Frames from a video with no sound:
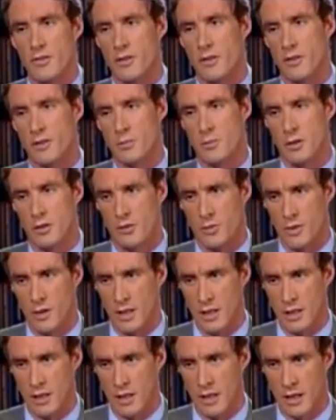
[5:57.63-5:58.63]
tens of
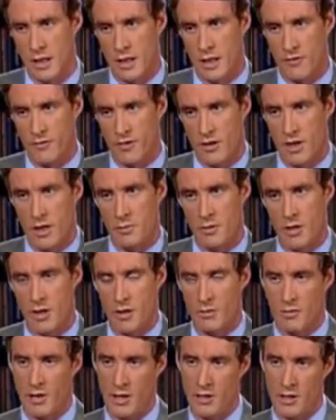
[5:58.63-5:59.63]
times higher
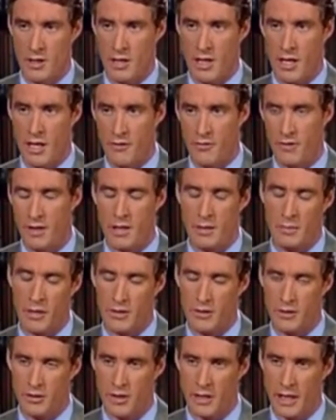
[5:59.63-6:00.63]
than those of U
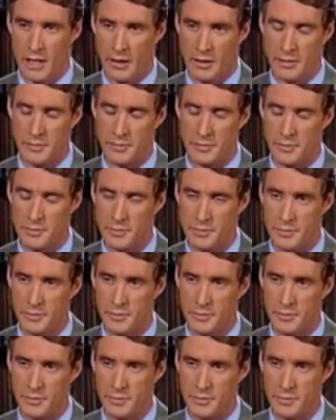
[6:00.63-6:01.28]
S bonds.